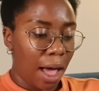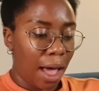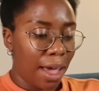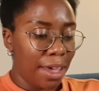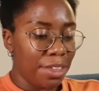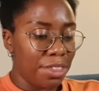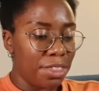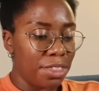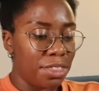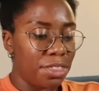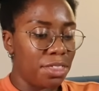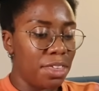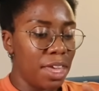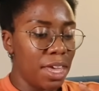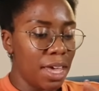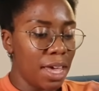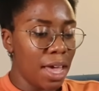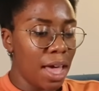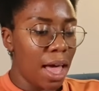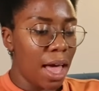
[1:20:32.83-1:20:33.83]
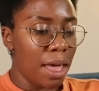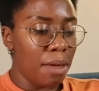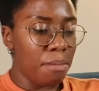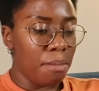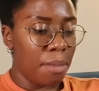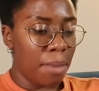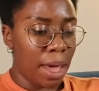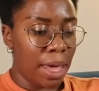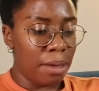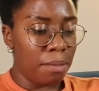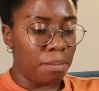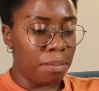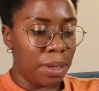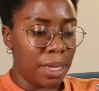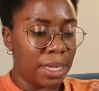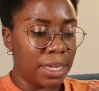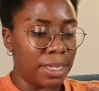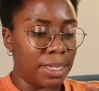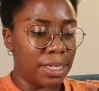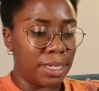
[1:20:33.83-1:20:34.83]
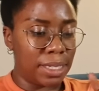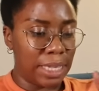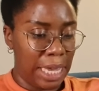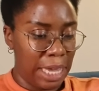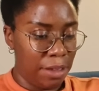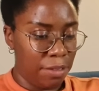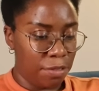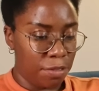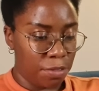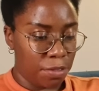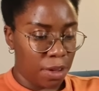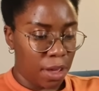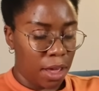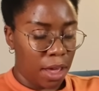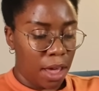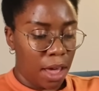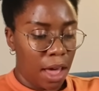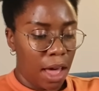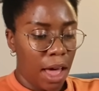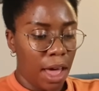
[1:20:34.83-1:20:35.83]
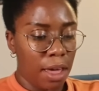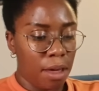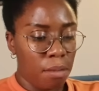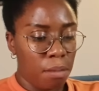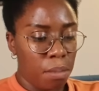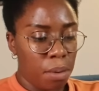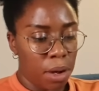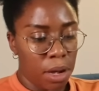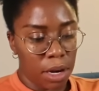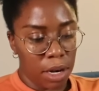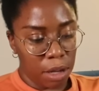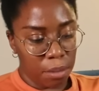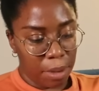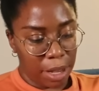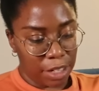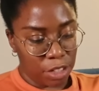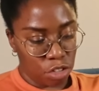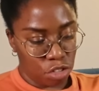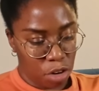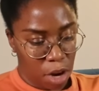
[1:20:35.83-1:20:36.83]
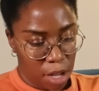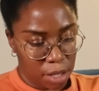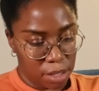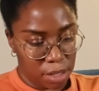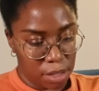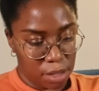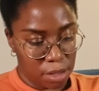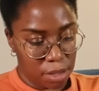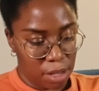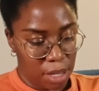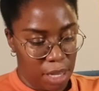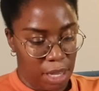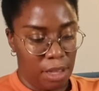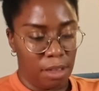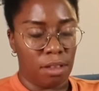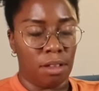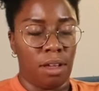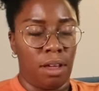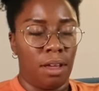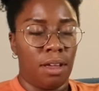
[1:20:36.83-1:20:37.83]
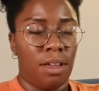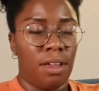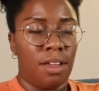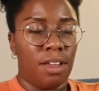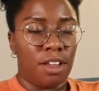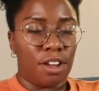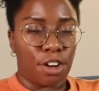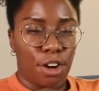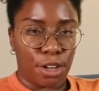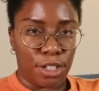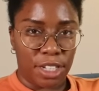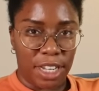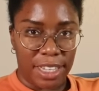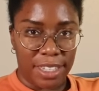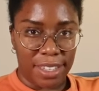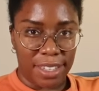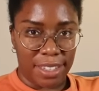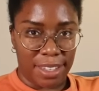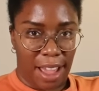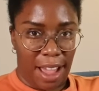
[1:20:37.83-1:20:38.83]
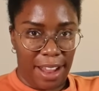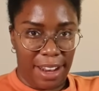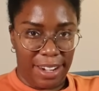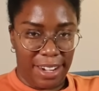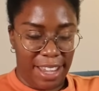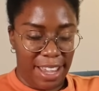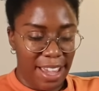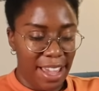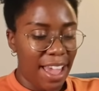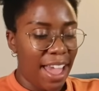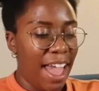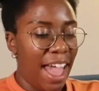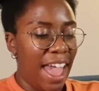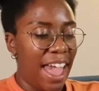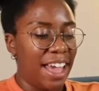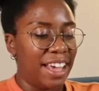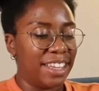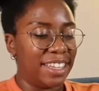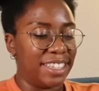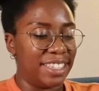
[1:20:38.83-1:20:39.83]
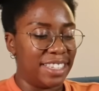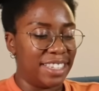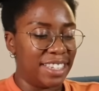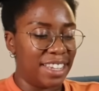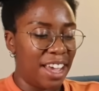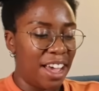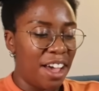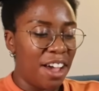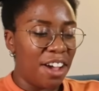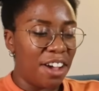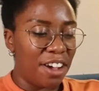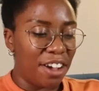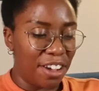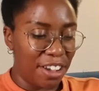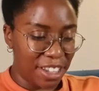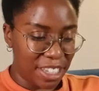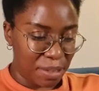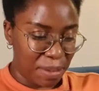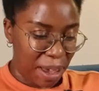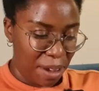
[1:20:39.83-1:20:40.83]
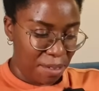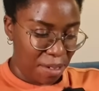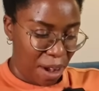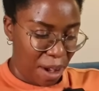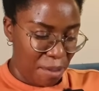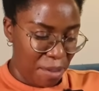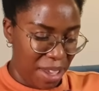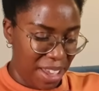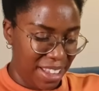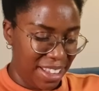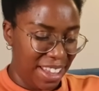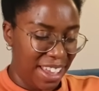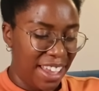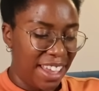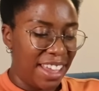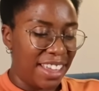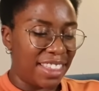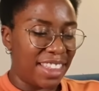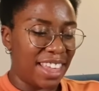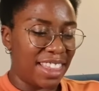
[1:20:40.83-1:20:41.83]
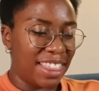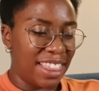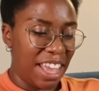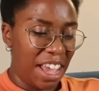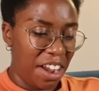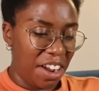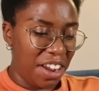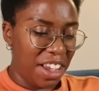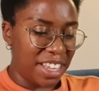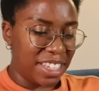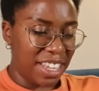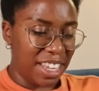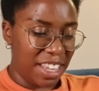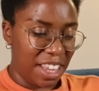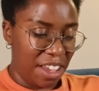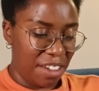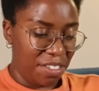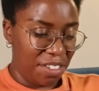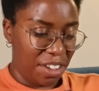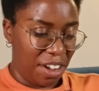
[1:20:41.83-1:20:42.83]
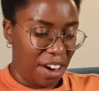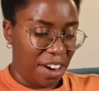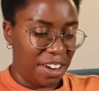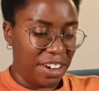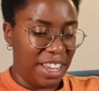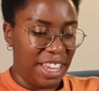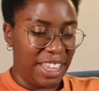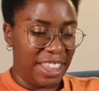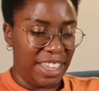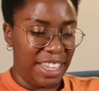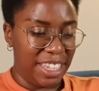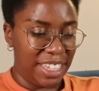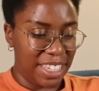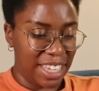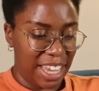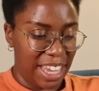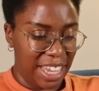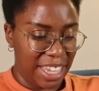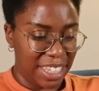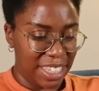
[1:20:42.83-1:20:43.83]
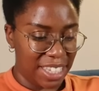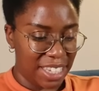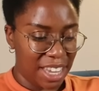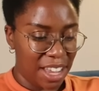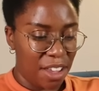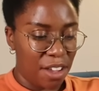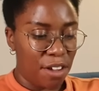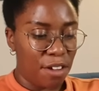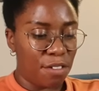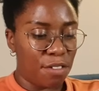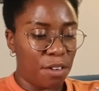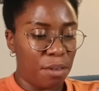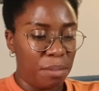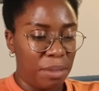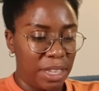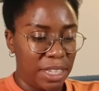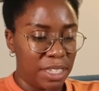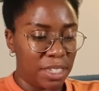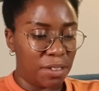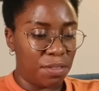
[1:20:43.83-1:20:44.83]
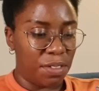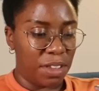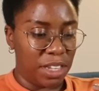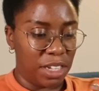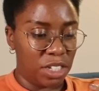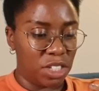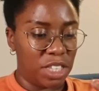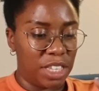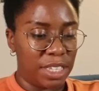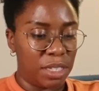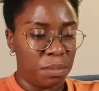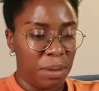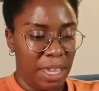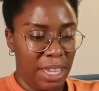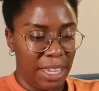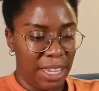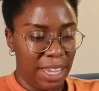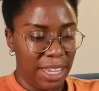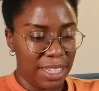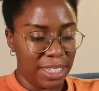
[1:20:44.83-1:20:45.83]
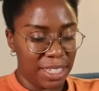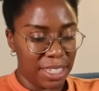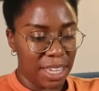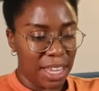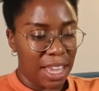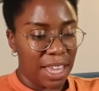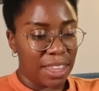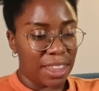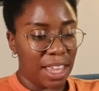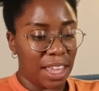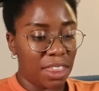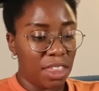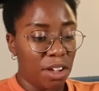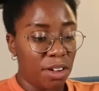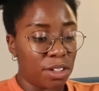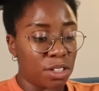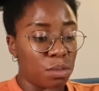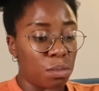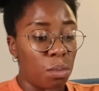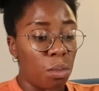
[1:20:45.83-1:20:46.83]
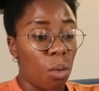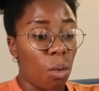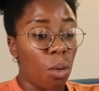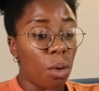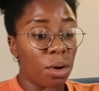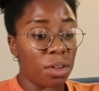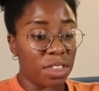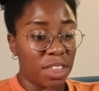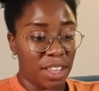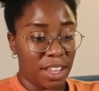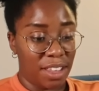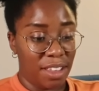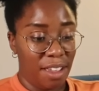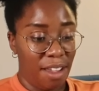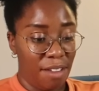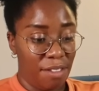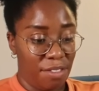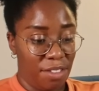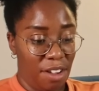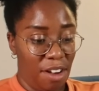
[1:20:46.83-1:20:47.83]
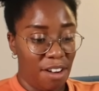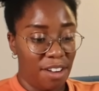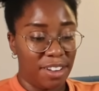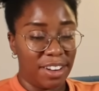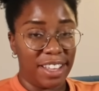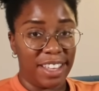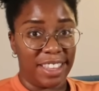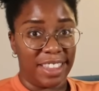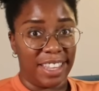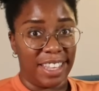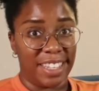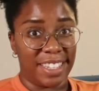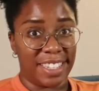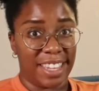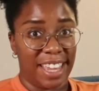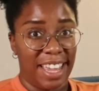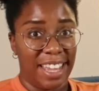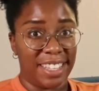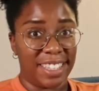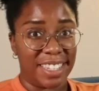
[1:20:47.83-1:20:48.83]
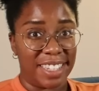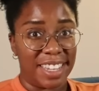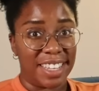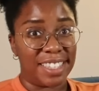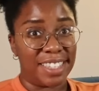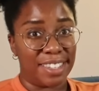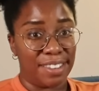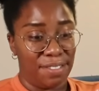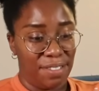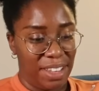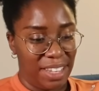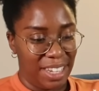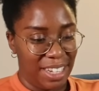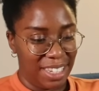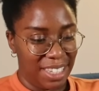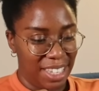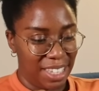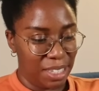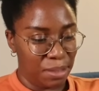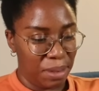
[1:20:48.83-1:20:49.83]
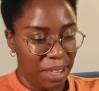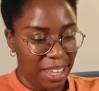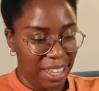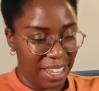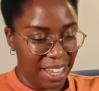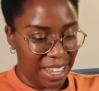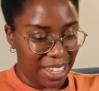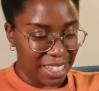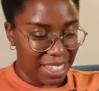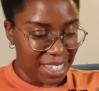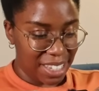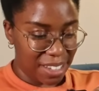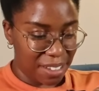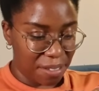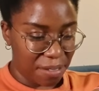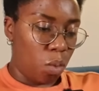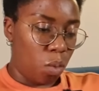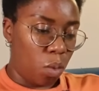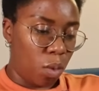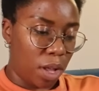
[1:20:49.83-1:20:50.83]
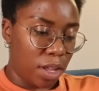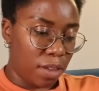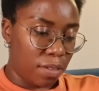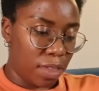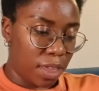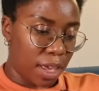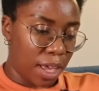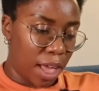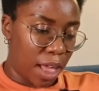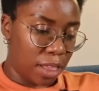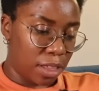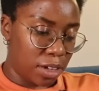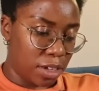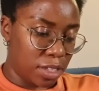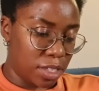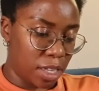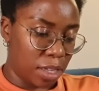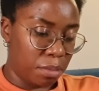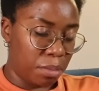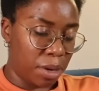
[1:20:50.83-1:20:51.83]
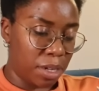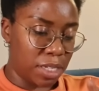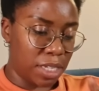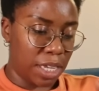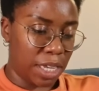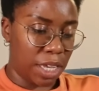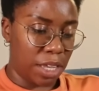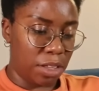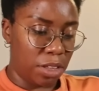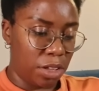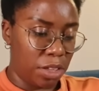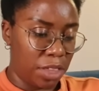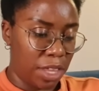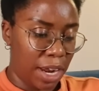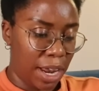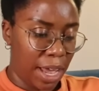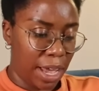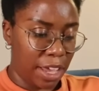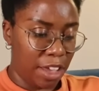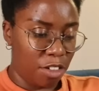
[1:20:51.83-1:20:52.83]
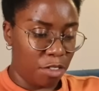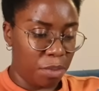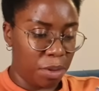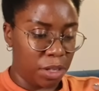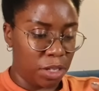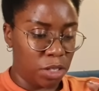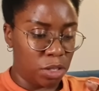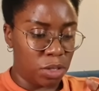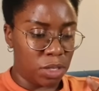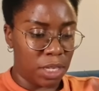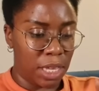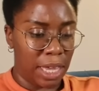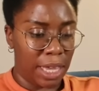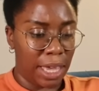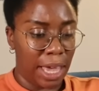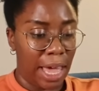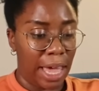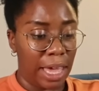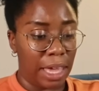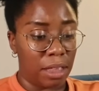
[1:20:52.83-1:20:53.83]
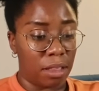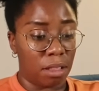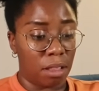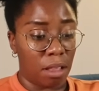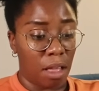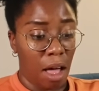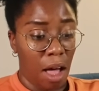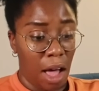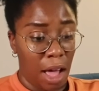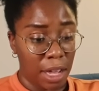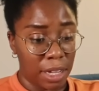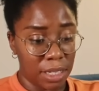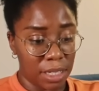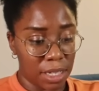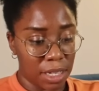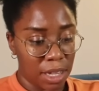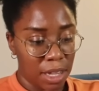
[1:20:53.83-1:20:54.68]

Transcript: I think I might be safe. I am putting my trust in Crochet Society and Hooked by Robin that there is enough yarn in this kit for me to finish this blanket, that there is more than enough yarn in this kit to finish this blanket. One of the colors in particular that I have been using a lot